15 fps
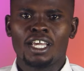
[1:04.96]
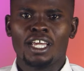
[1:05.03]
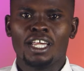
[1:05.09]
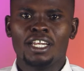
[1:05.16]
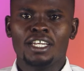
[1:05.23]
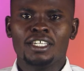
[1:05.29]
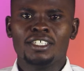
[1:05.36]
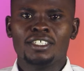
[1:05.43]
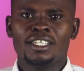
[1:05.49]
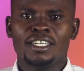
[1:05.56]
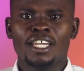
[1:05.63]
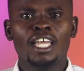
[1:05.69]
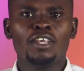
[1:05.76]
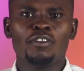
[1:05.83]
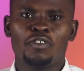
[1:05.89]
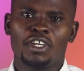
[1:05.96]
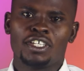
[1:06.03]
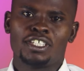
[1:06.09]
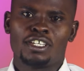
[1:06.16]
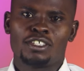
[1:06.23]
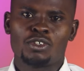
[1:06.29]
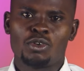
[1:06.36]
and
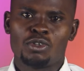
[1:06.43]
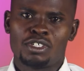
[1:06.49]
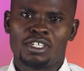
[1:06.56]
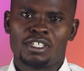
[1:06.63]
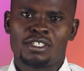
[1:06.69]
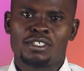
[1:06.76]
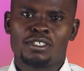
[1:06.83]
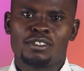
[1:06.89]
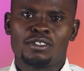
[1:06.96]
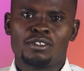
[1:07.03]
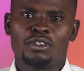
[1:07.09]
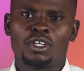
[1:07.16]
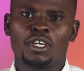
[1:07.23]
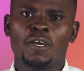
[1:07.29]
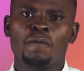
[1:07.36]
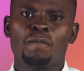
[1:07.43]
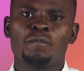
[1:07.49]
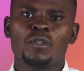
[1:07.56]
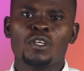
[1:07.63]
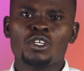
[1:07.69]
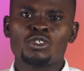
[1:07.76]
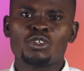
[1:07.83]
non-infectious causes. Okay,
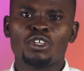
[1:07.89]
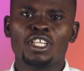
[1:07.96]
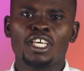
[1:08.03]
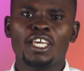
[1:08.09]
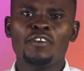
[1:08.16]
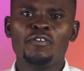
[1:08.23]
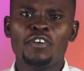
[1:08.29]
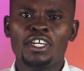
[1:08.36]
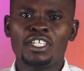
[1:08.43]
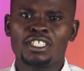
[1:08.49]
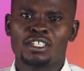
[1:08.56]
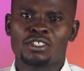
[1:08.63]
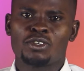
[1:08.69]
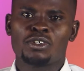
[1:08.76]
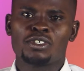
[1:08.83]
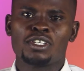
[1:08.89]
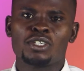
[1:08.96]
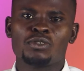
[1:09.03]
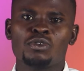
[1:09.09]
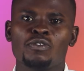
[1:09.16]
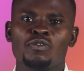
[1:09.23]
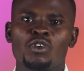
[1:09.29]
so the infectious
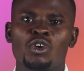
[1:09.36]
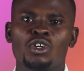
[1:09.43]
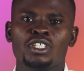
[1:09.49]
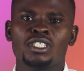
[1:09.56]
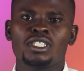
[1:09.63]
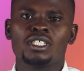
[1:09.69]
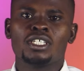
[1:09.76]
causes, we've got